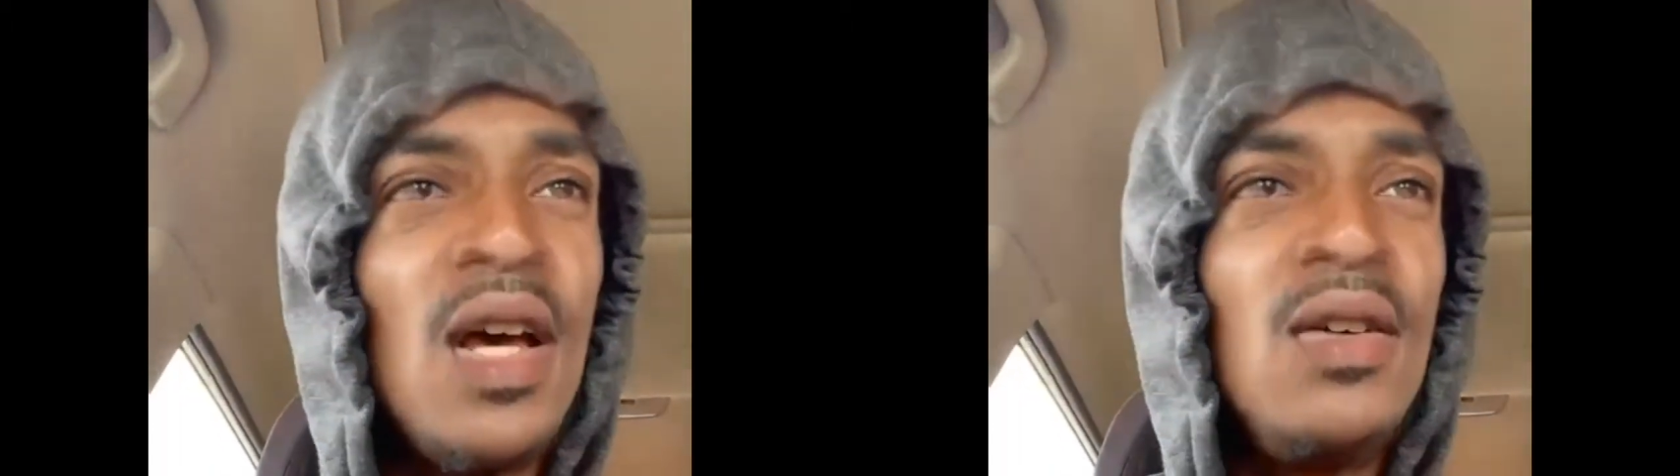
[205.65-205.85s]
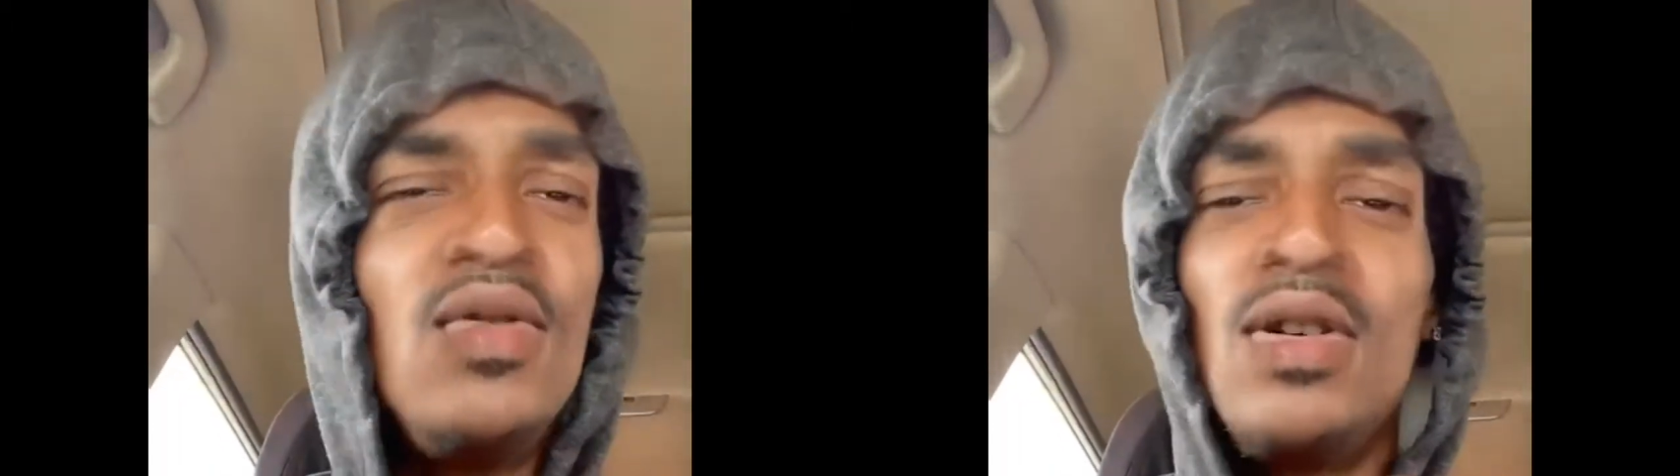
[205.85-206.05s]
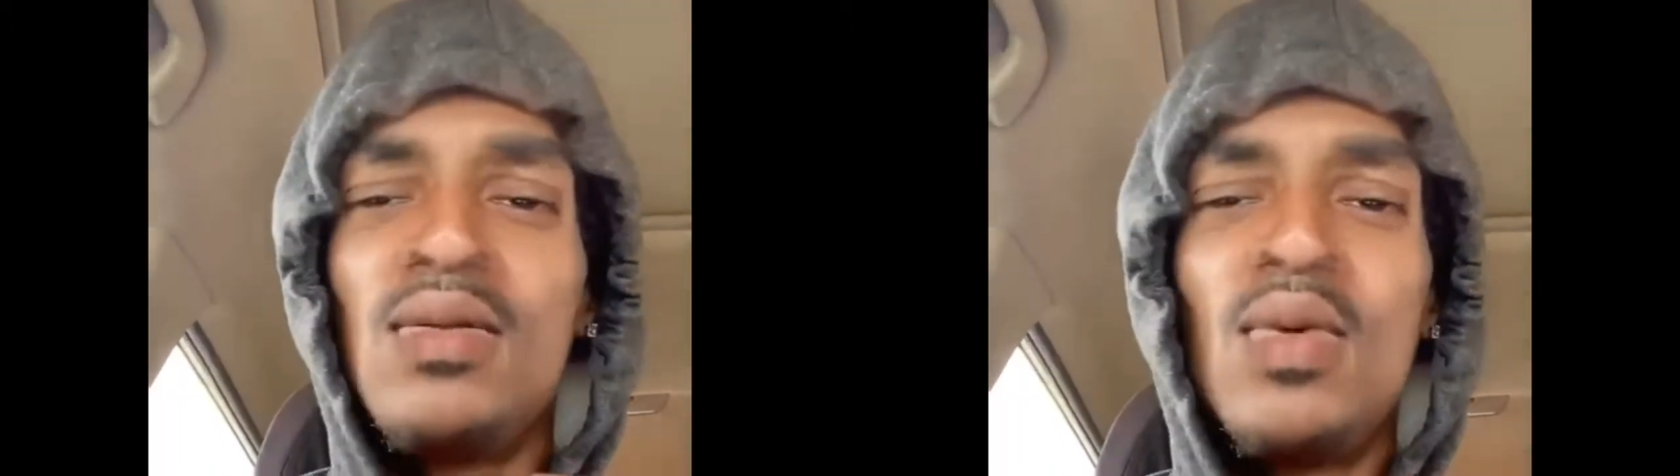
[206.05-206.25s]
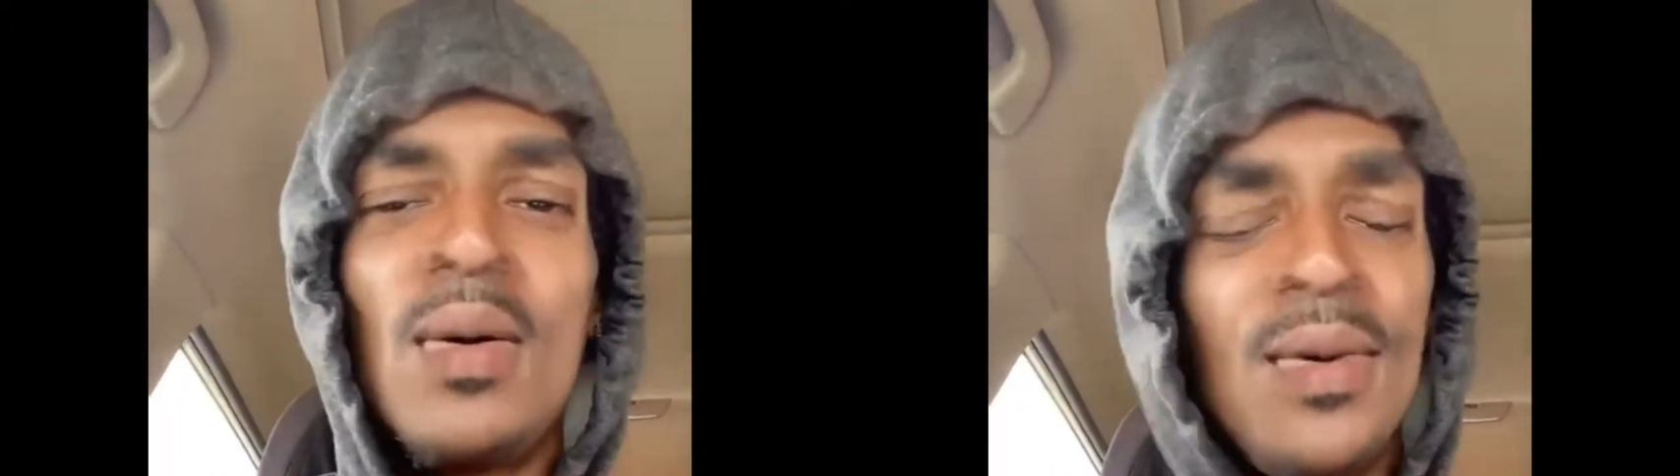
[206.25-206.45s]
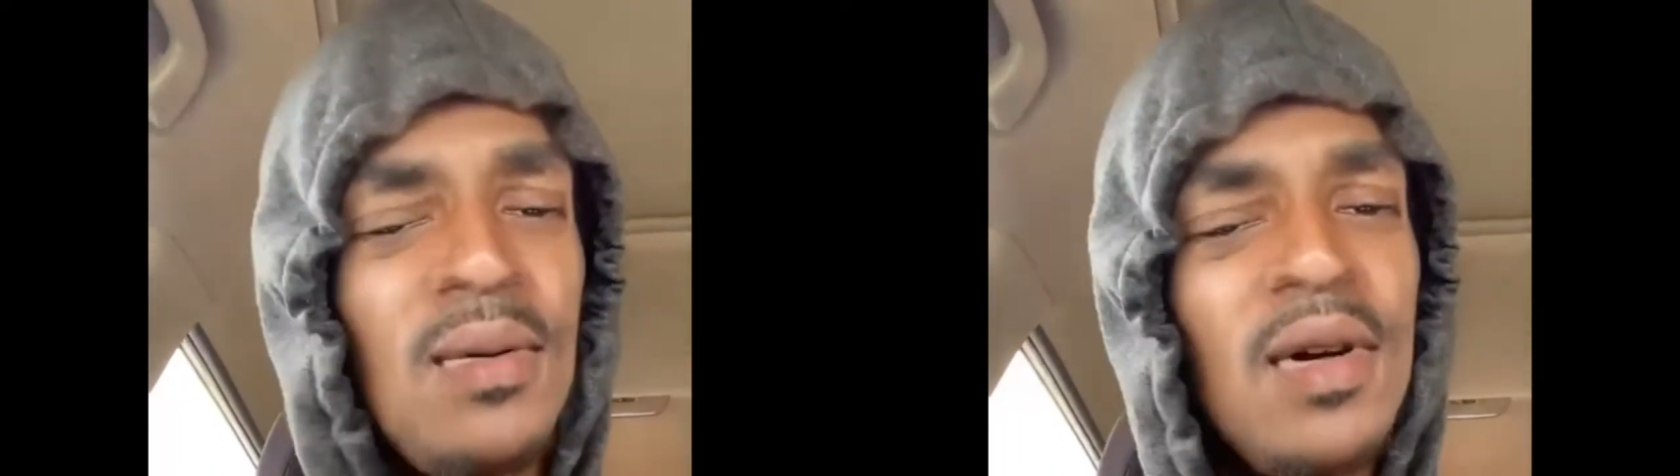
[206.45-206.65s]
You know, rubbing
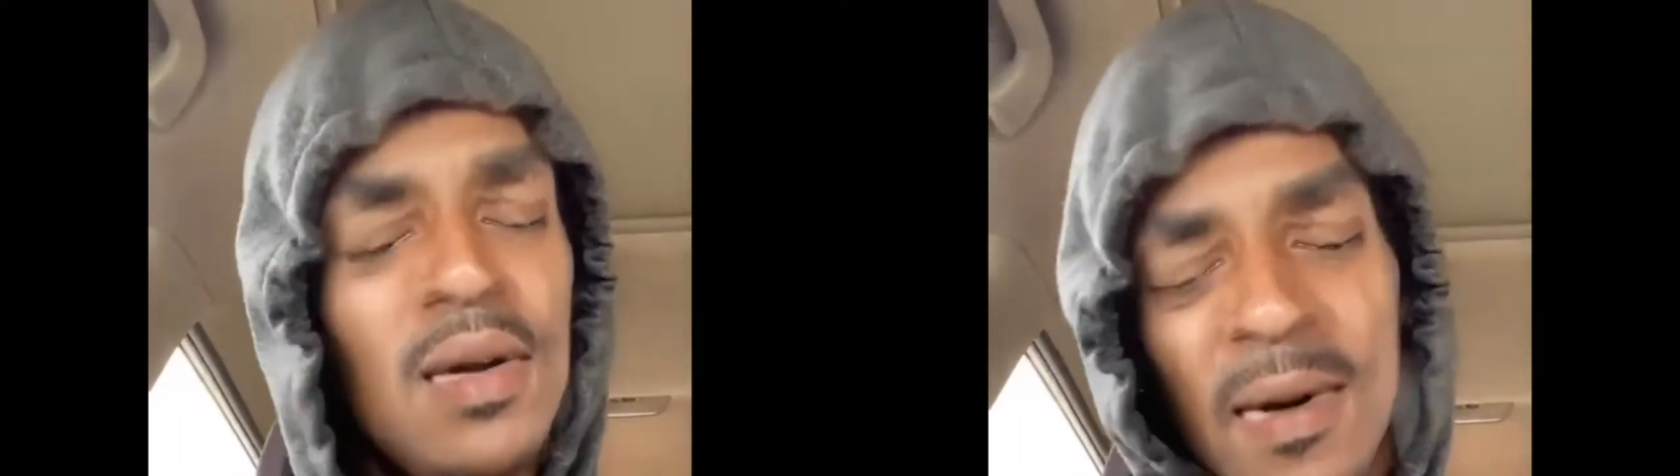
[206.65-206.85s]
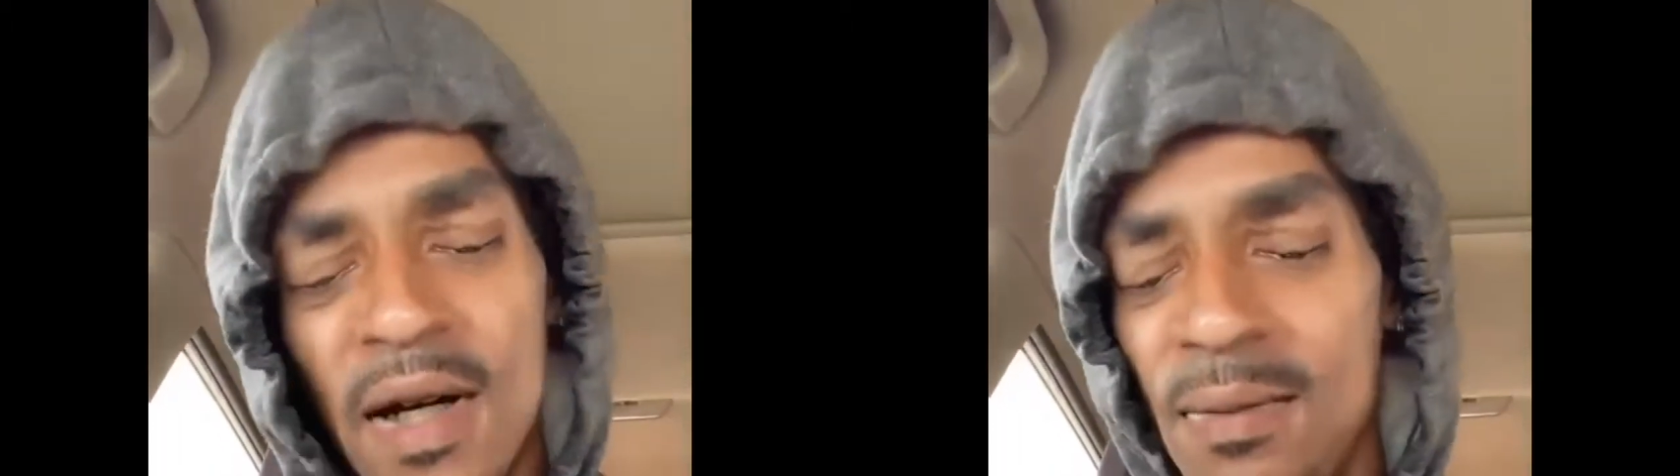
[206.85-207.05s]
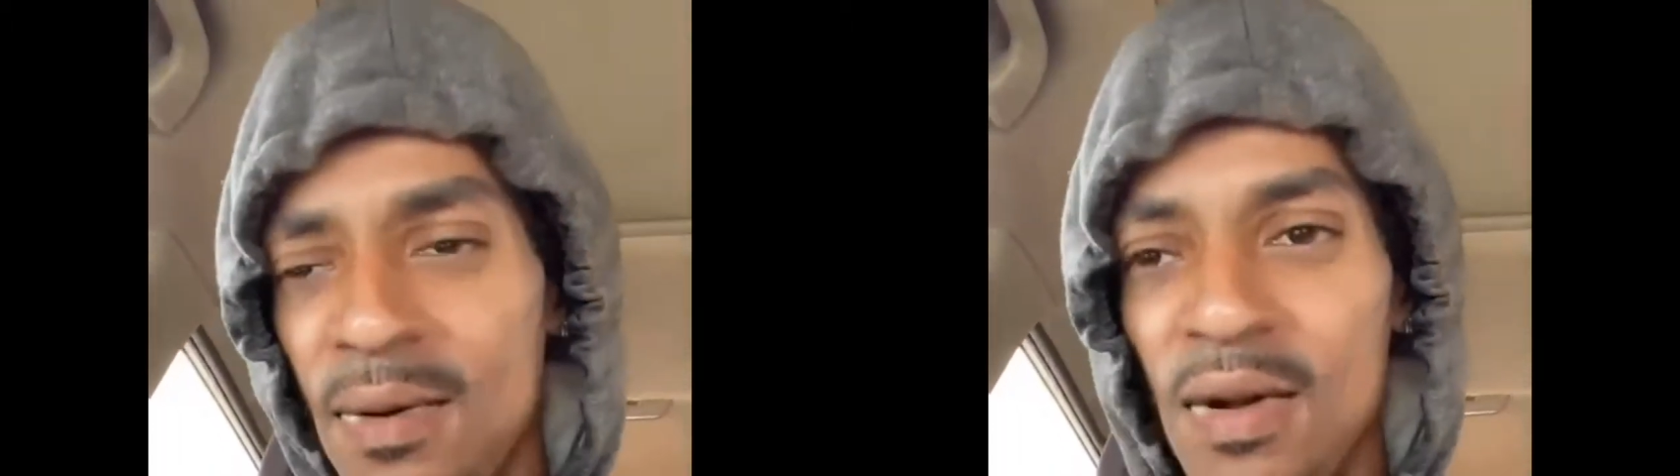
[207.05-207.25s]
on everybody booty.